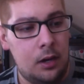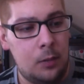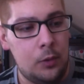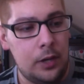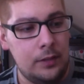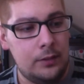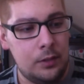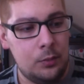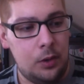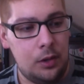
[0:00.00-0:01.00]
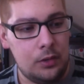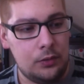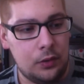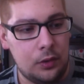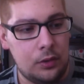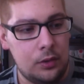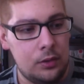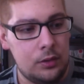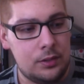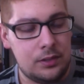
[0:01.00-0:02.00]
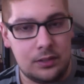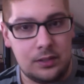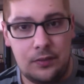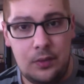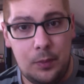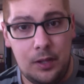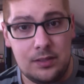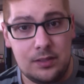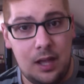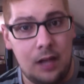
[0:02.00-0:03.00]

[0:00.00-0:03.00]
what I did was for a good 6-7 months